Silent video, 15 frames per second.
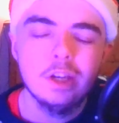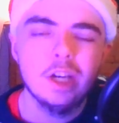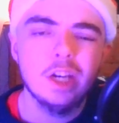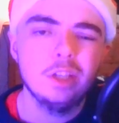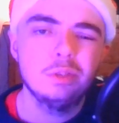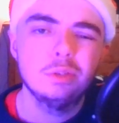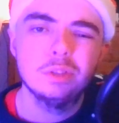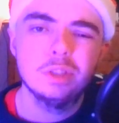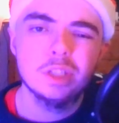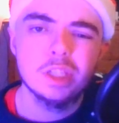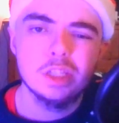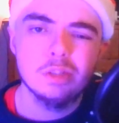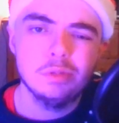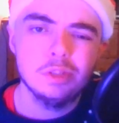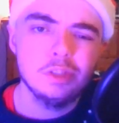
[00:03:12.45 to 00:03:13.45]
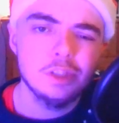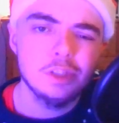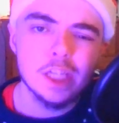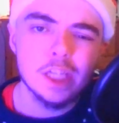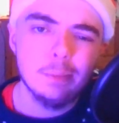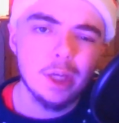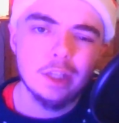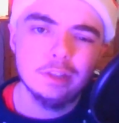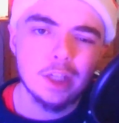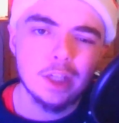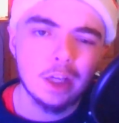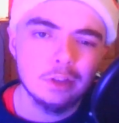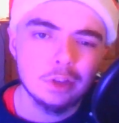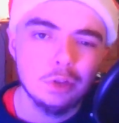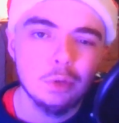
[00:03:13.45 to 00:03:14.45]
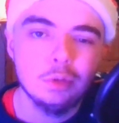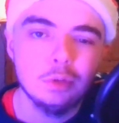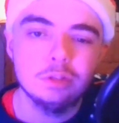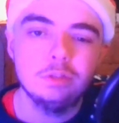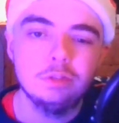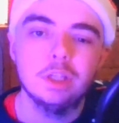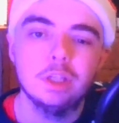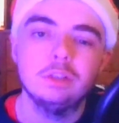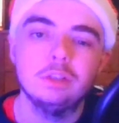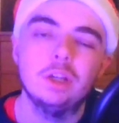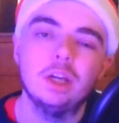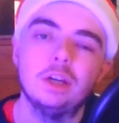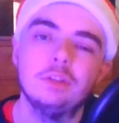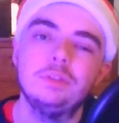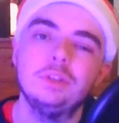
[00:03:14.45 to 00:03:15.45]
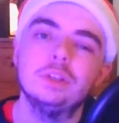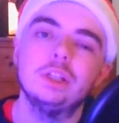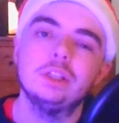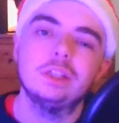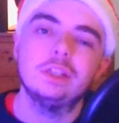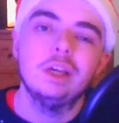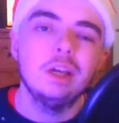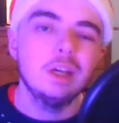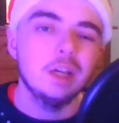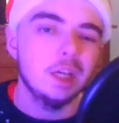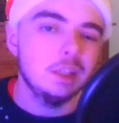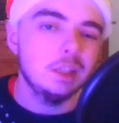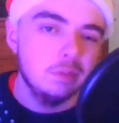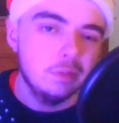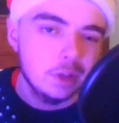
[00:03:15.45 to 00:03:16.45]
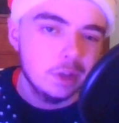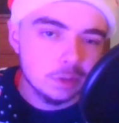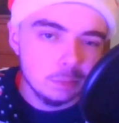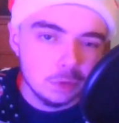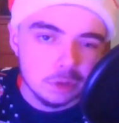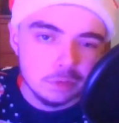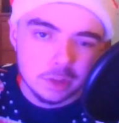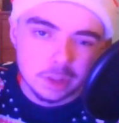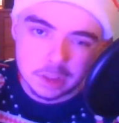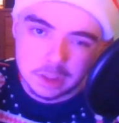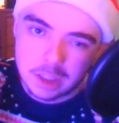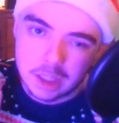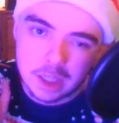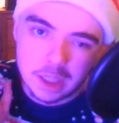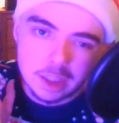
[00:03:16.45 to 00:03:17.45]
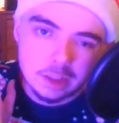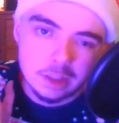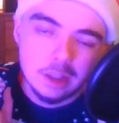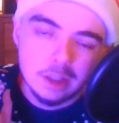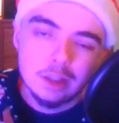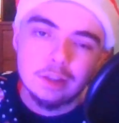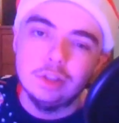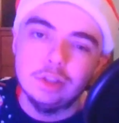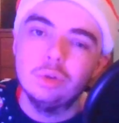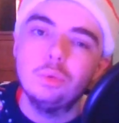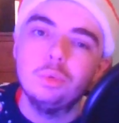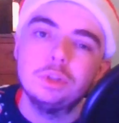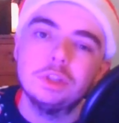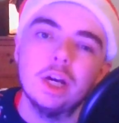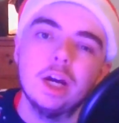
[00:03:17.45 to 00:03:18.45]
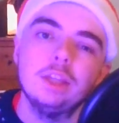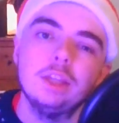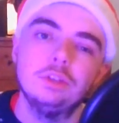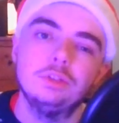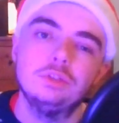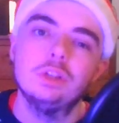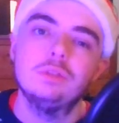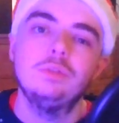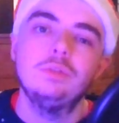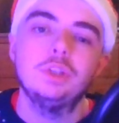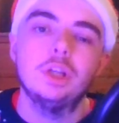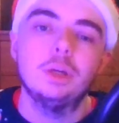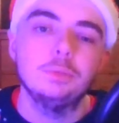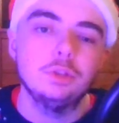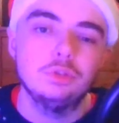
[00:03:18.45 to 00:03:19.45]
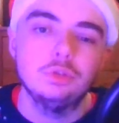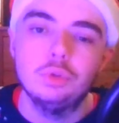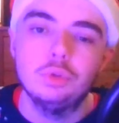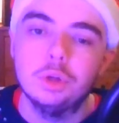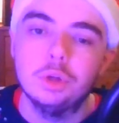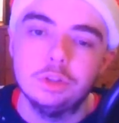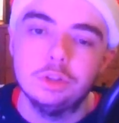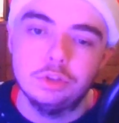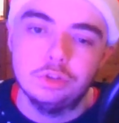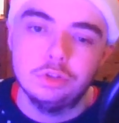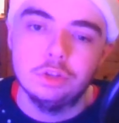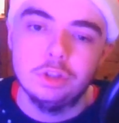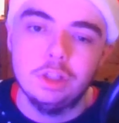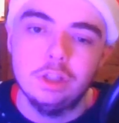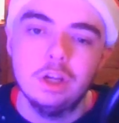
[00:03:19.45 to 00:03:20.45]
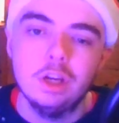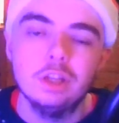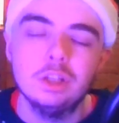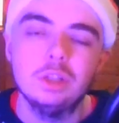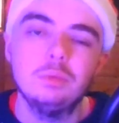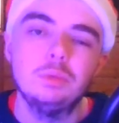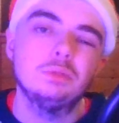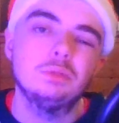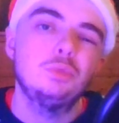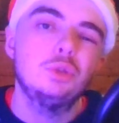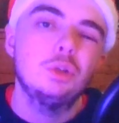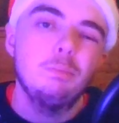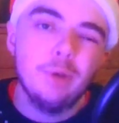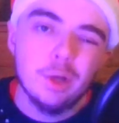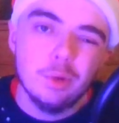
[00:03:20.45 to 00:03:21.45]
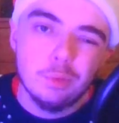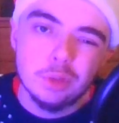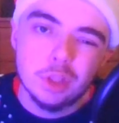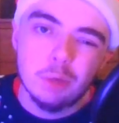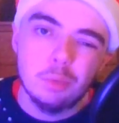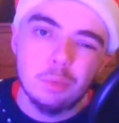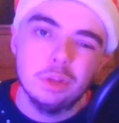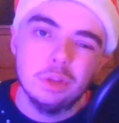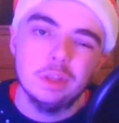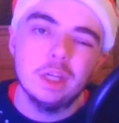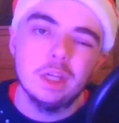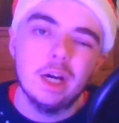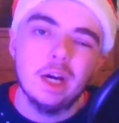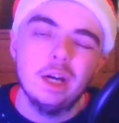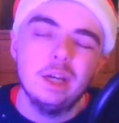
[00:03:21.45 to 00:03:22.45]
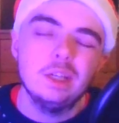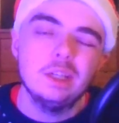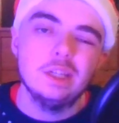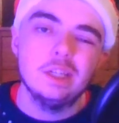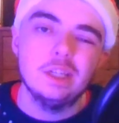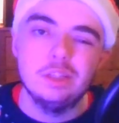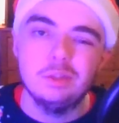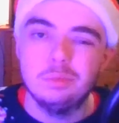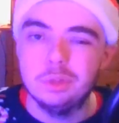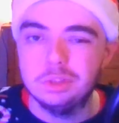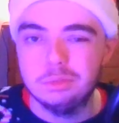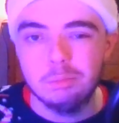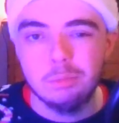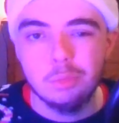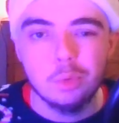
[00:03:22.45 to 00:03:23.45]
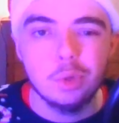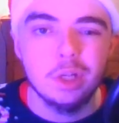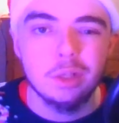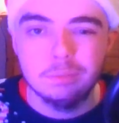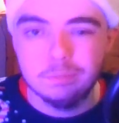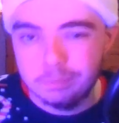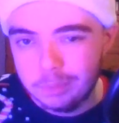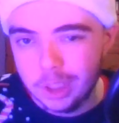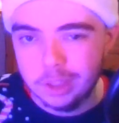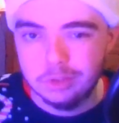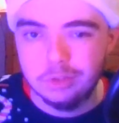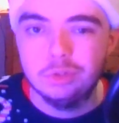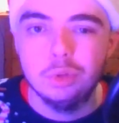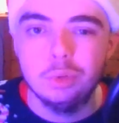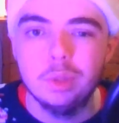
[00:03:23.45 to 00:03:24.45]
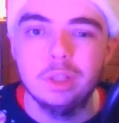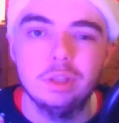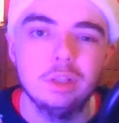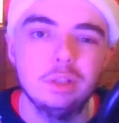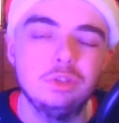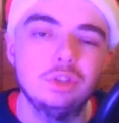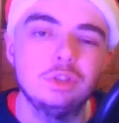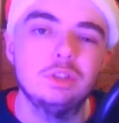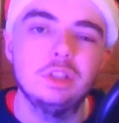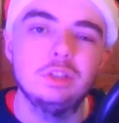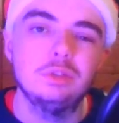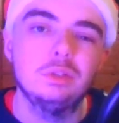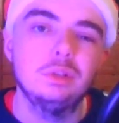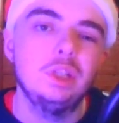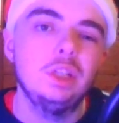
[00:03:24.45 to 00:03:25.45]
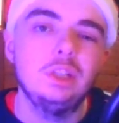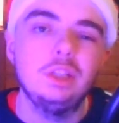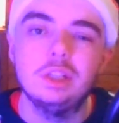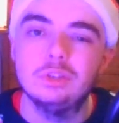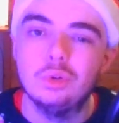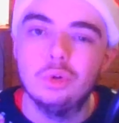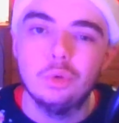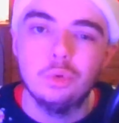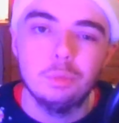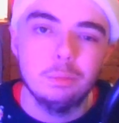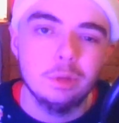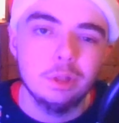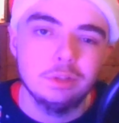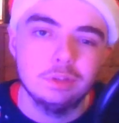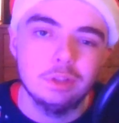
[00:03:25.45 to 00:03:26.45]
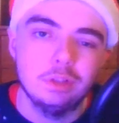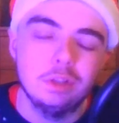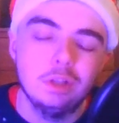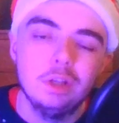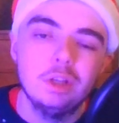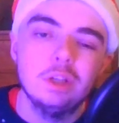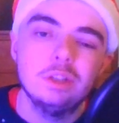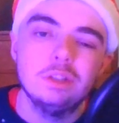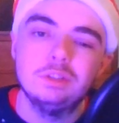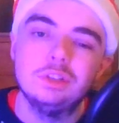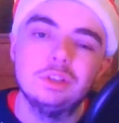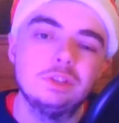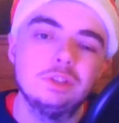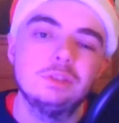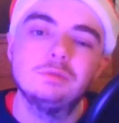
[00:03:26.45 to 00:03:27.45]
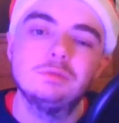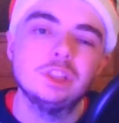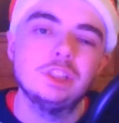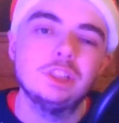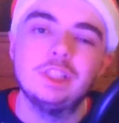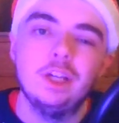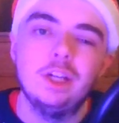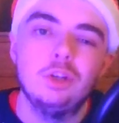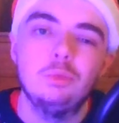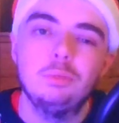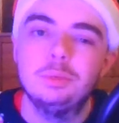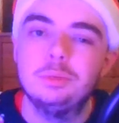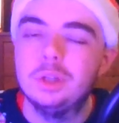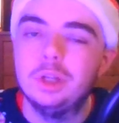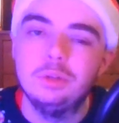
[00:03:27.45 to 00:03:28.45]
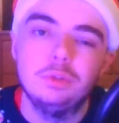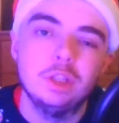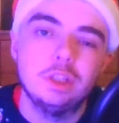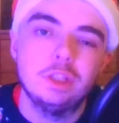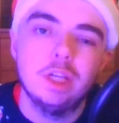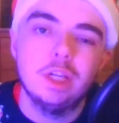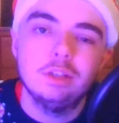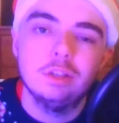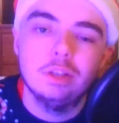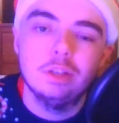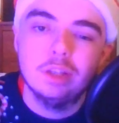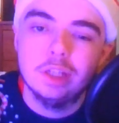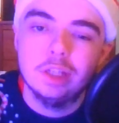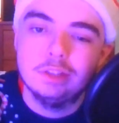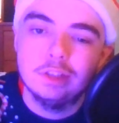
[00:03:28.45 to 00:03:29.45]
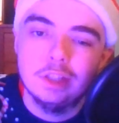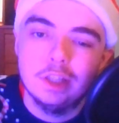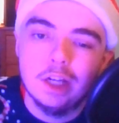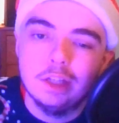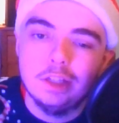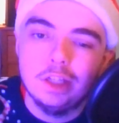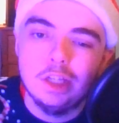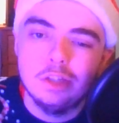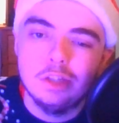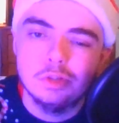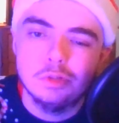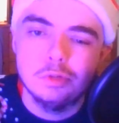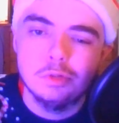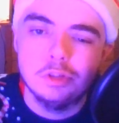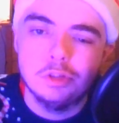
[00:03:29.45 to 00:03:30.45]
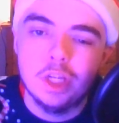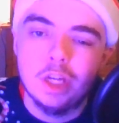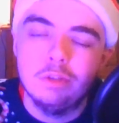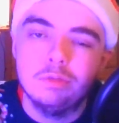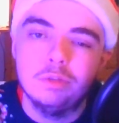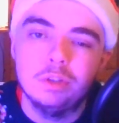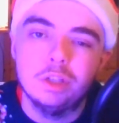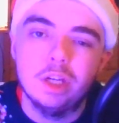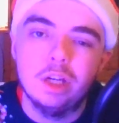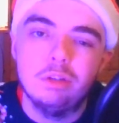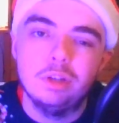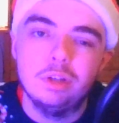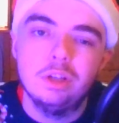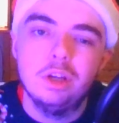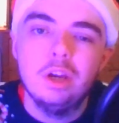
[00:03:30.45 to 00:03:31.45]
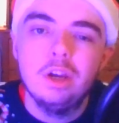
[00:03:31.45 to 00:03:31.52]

I don't think it was the best executed thing, right? I feel like in the first movie, the old guy that shoveled up the snow on the street, there was more build up with that, and there was more bits to it than just this lady that's homeless and is just trying to help out the kid and things of that nature. So there's definitely that, right?